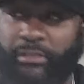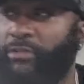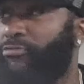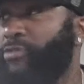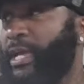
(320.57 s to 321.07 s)

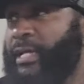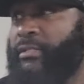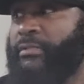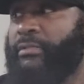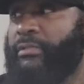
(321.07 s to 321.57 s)

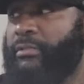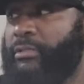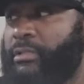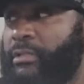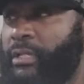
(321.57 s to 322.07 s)
Durant
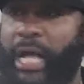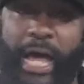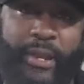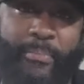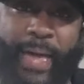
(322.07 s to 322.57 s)

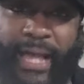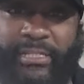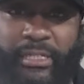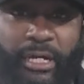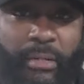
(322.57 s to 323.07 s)
kind of
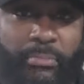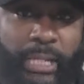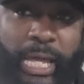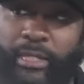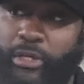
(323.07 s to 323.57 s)
backs it up,
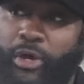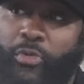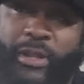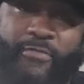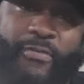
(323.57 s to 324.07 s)
like, yo,
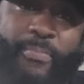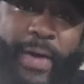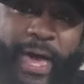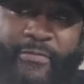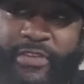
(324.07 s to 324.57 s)
whatever
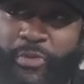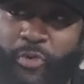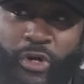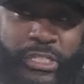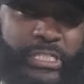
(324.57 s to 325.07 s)
path he
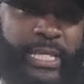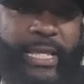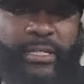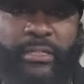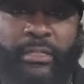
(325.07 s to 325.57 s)
want to
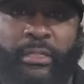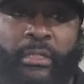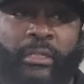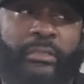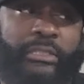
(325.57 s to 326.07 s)
take,
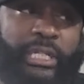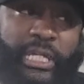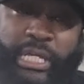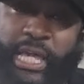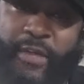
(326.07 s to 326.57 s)
that
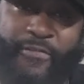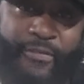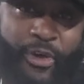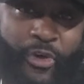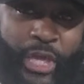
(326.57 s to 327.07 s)
he ain't
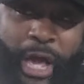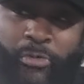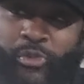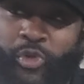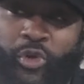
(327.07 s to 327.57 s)
feel
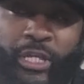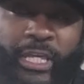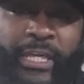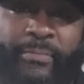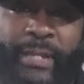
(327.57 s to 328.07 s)
y'all was gonna
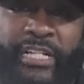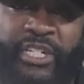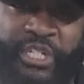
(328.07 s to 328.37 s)
get him that